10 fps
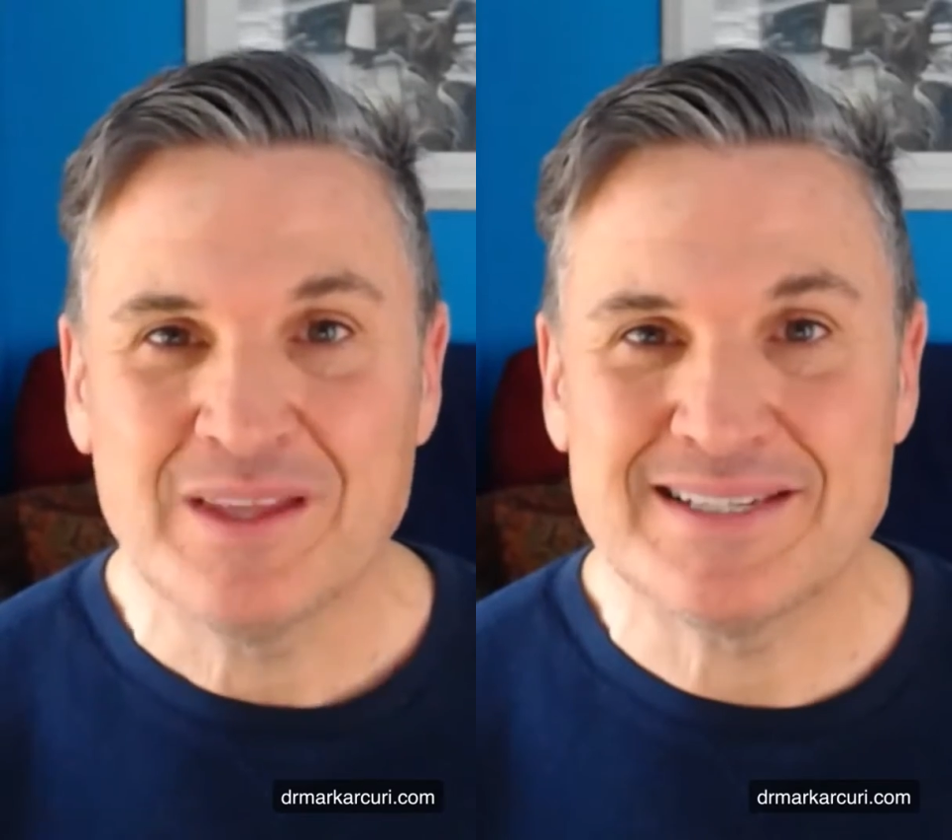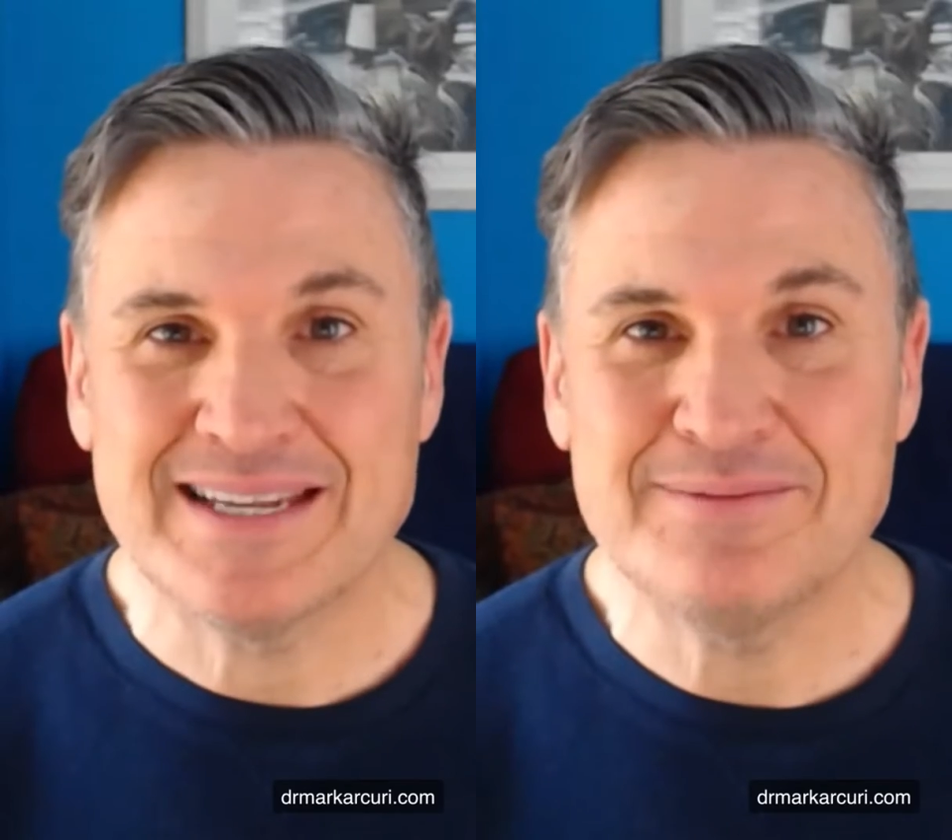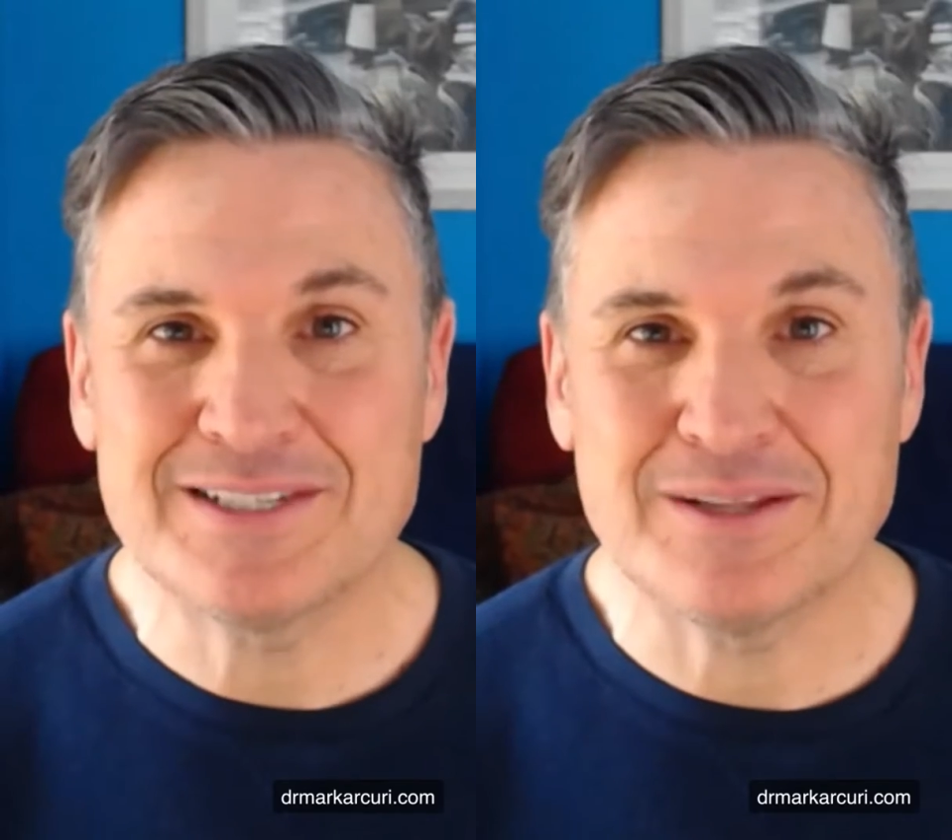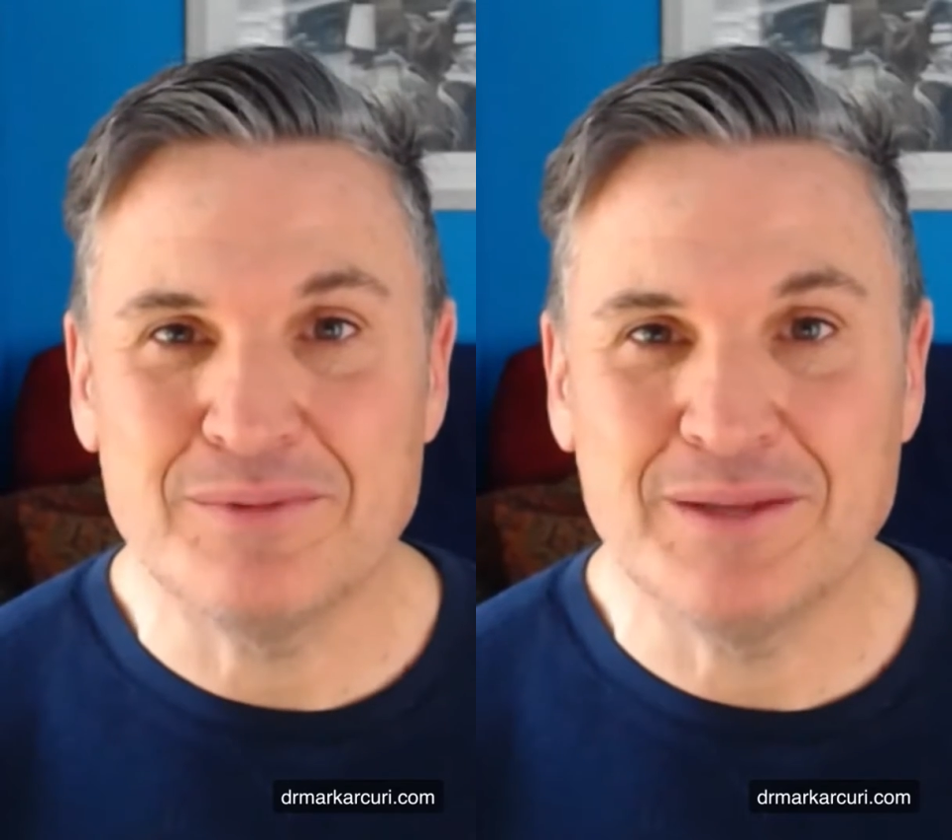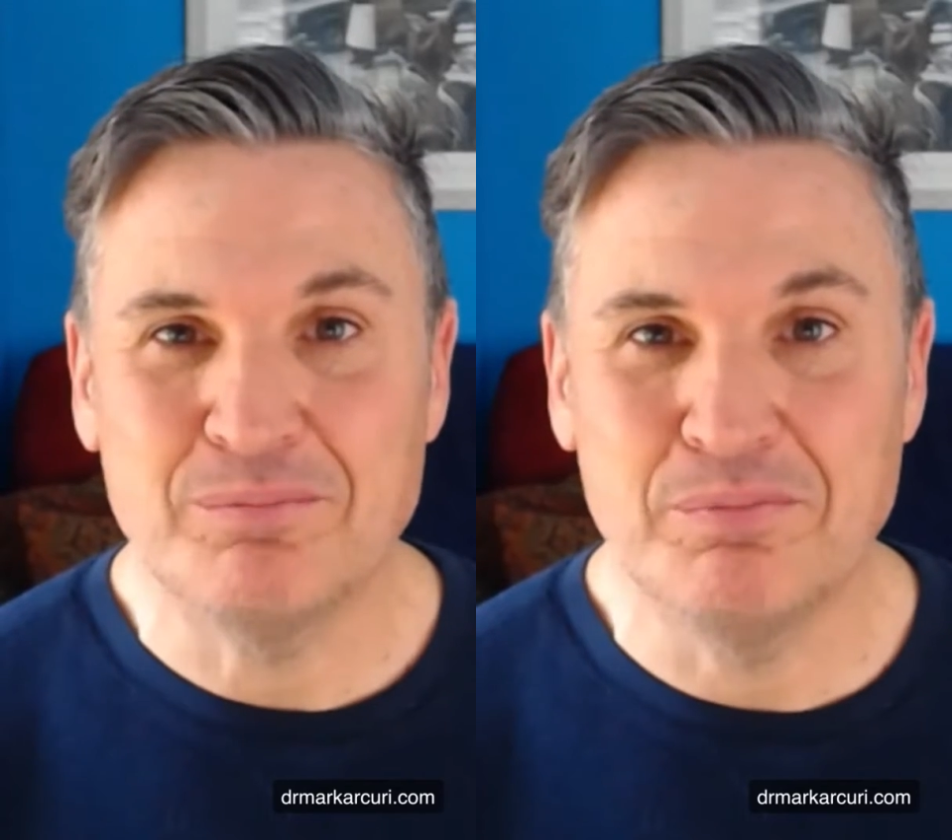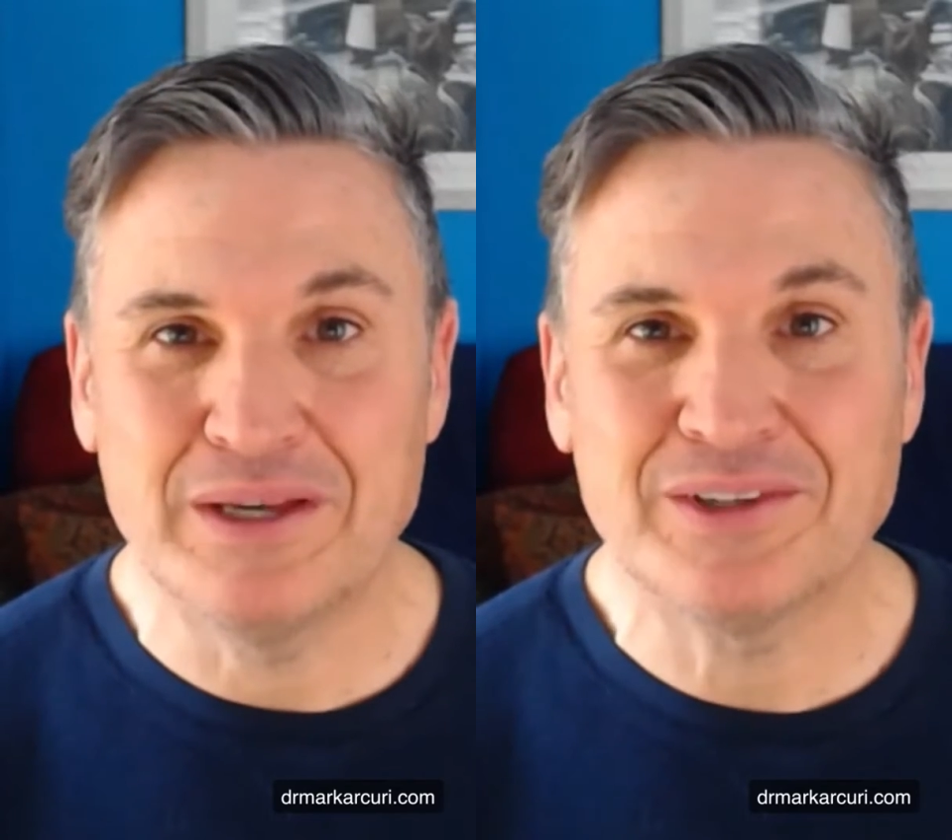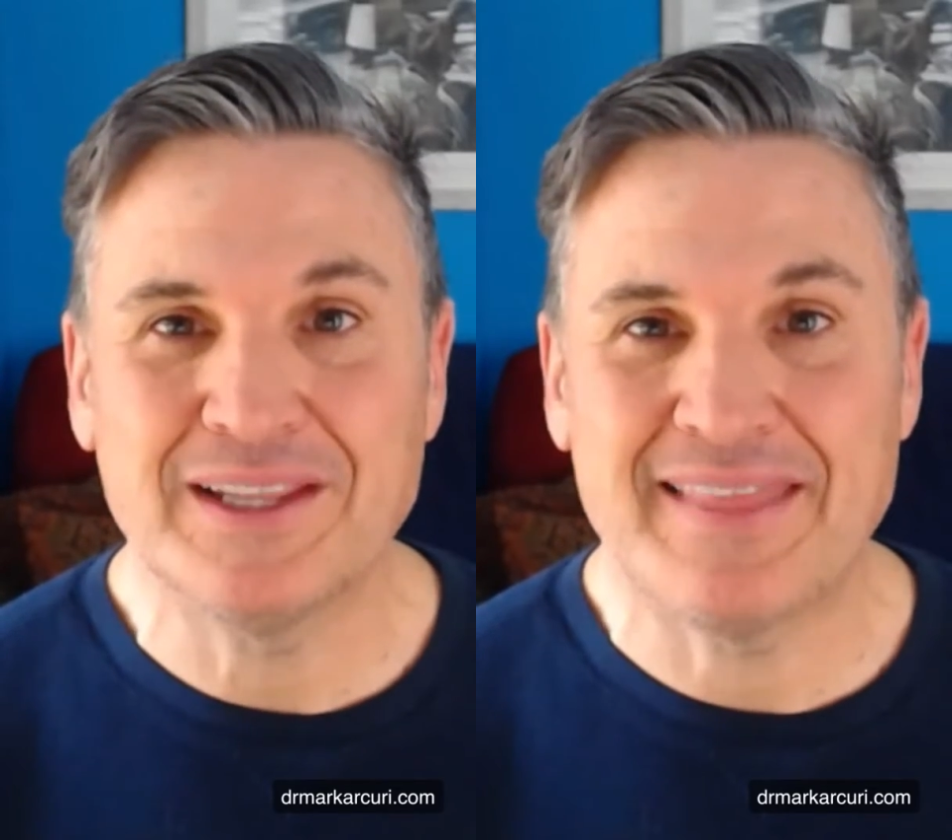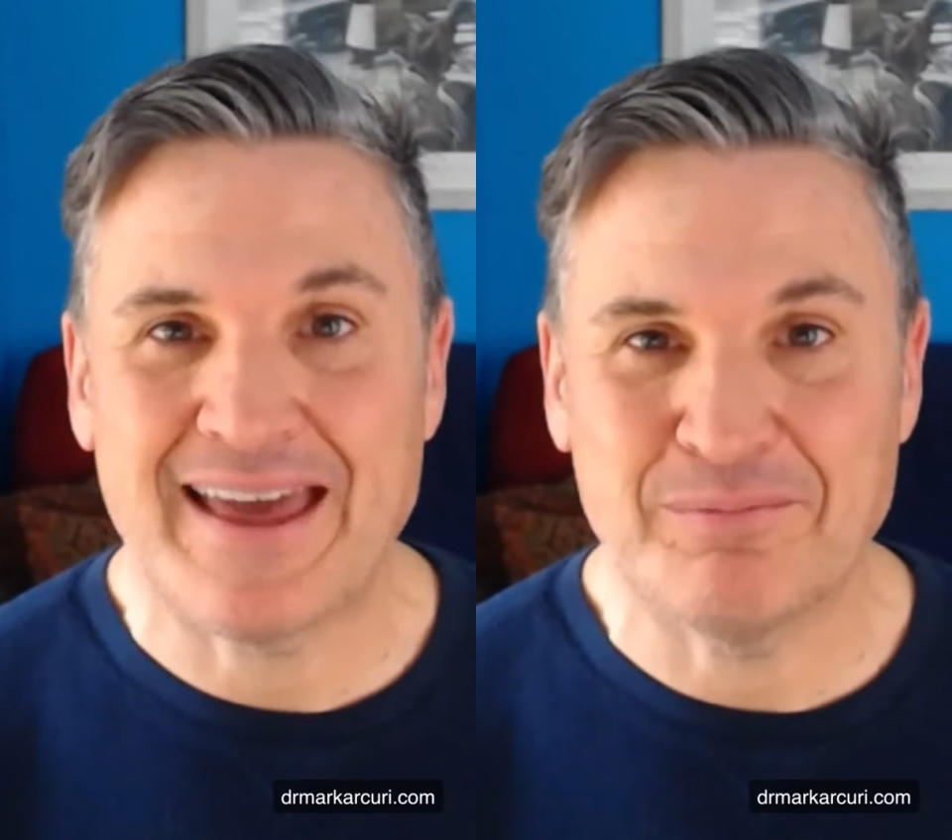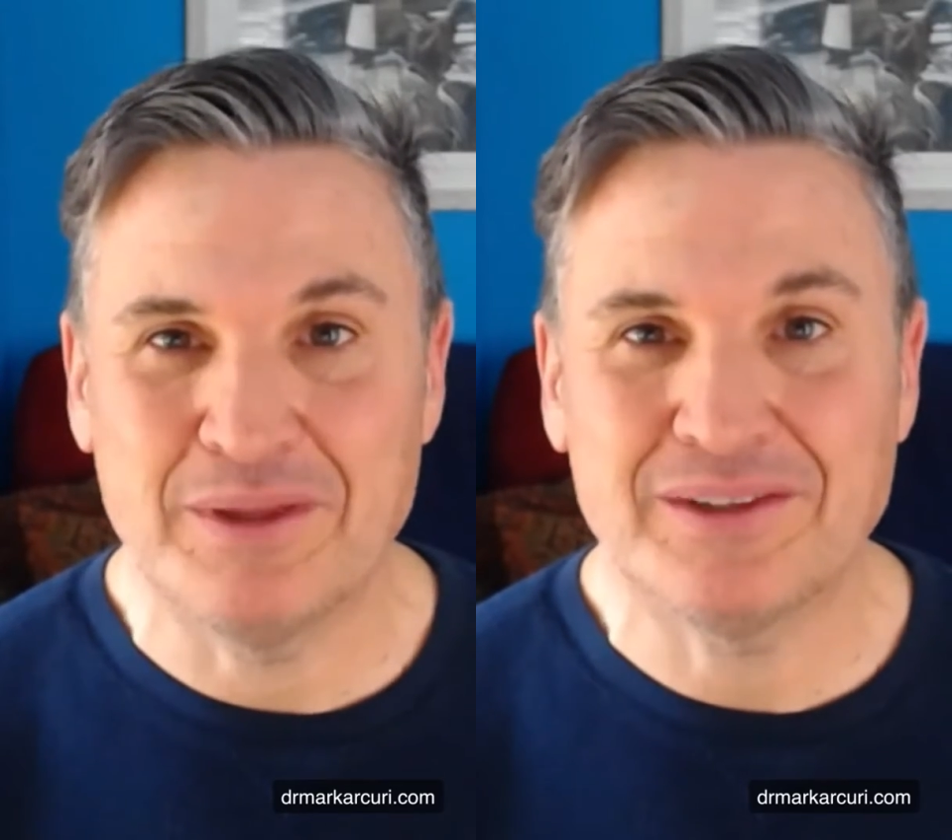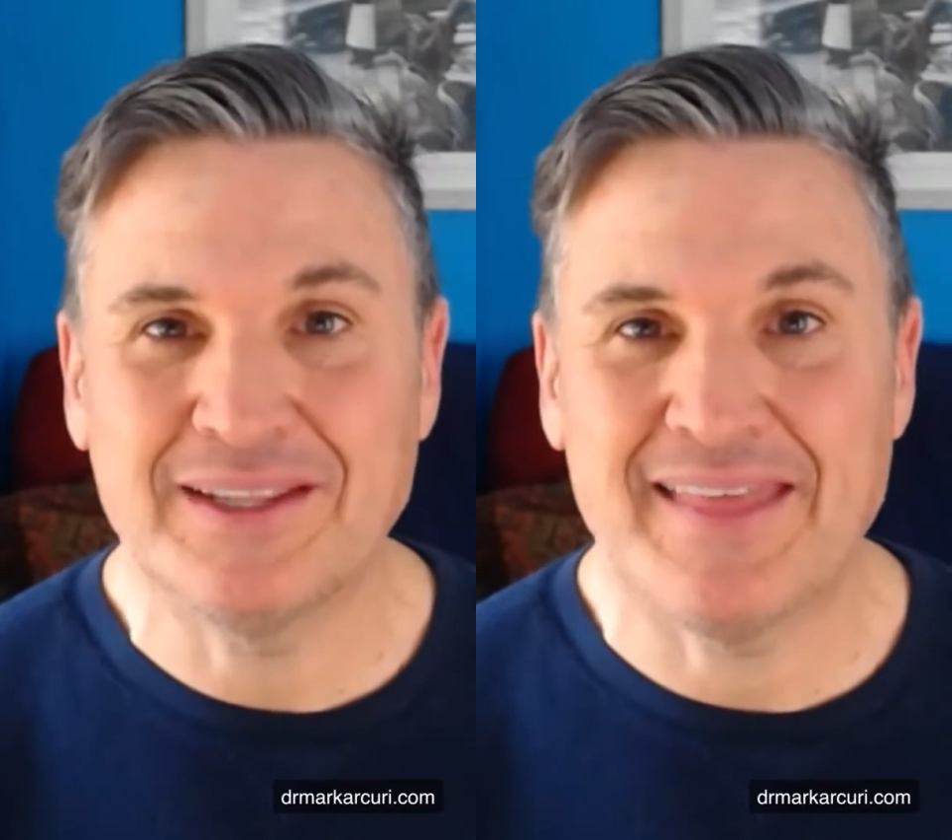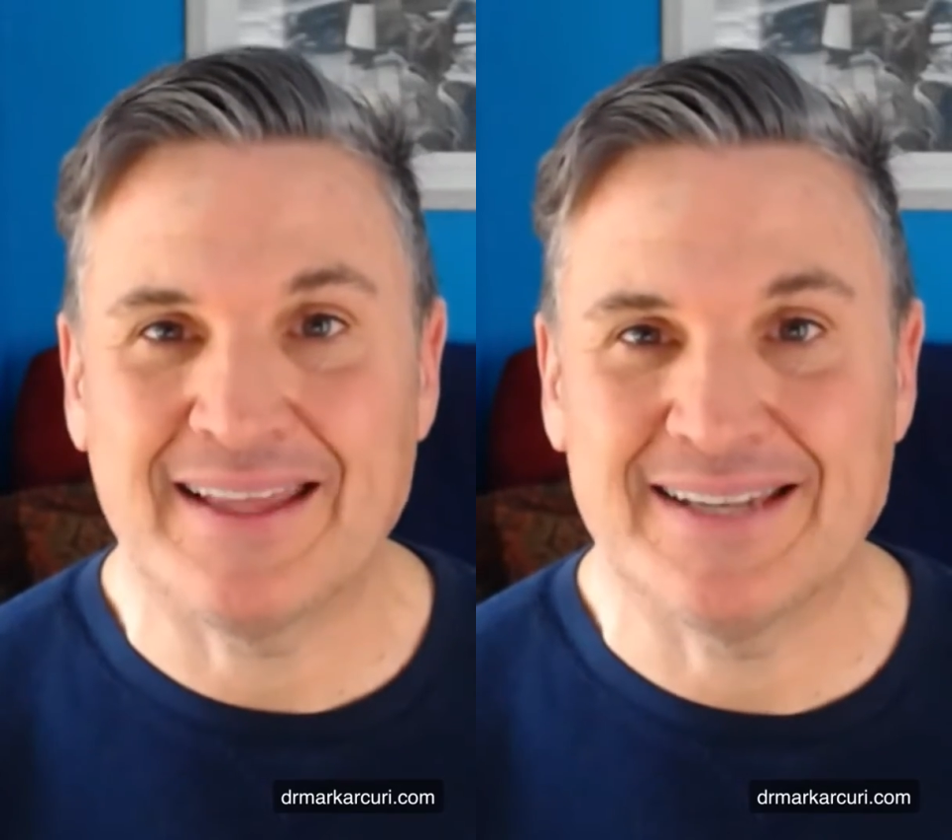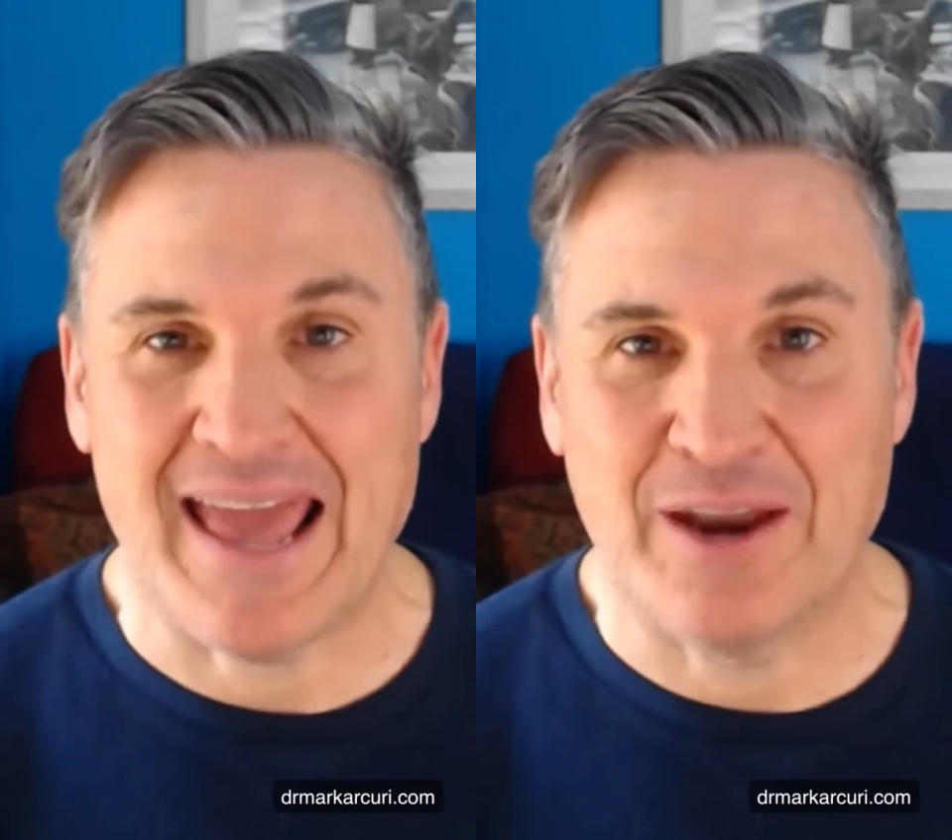seems to be building that and